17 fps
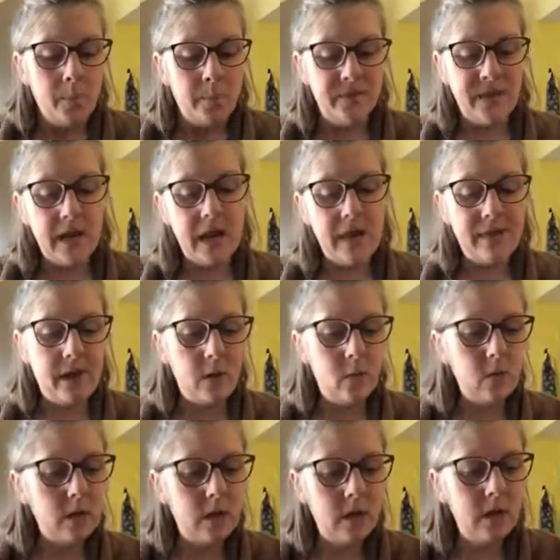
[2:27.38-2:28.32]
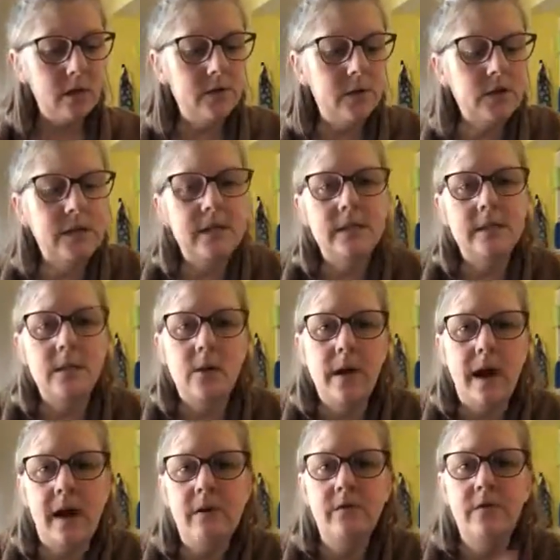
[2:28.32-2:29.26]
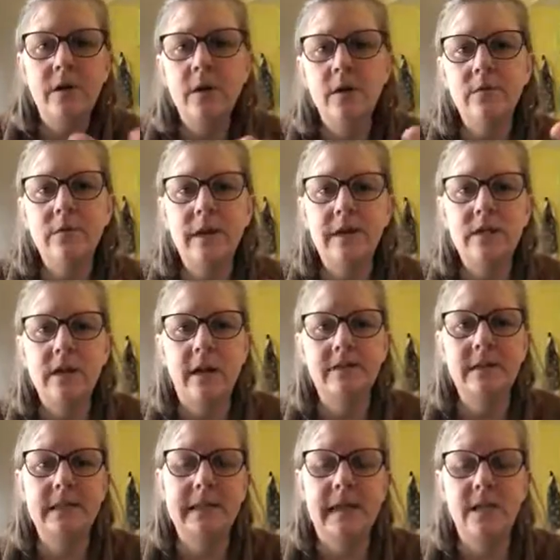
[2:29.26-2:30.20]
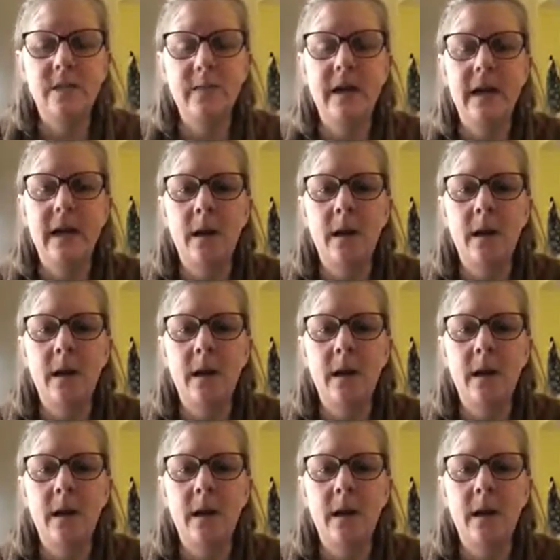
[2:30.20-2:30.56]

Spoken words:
But then I thought, well, hello, Charisse, you have your flex shaft attachment,